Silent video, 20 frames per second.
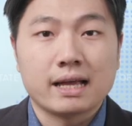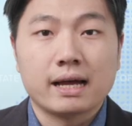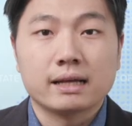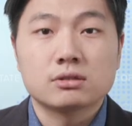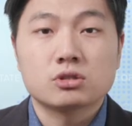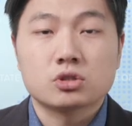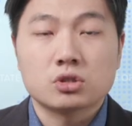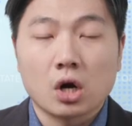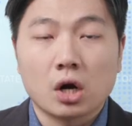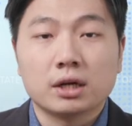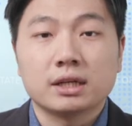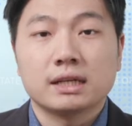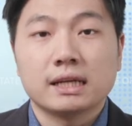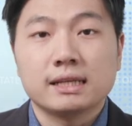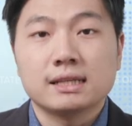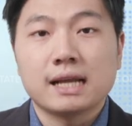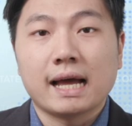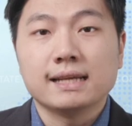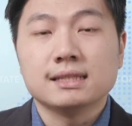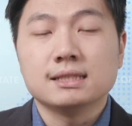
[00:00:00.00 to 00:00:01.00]
that started
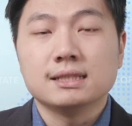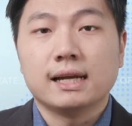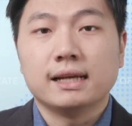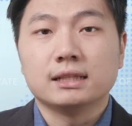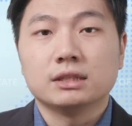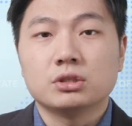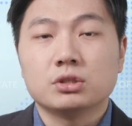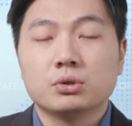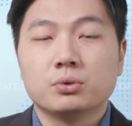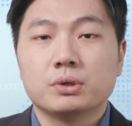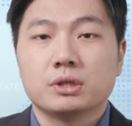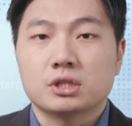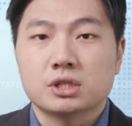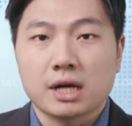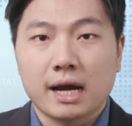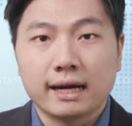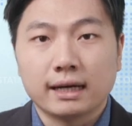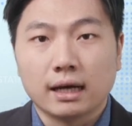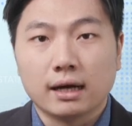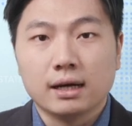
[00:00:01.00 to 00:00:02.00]
in 1992 in
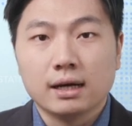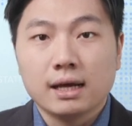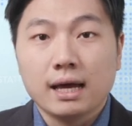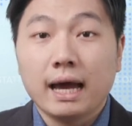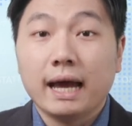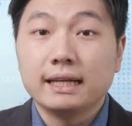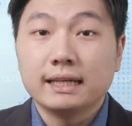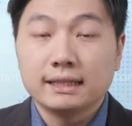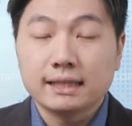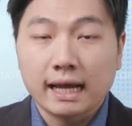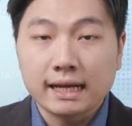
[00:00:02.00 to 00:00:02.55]
China. And in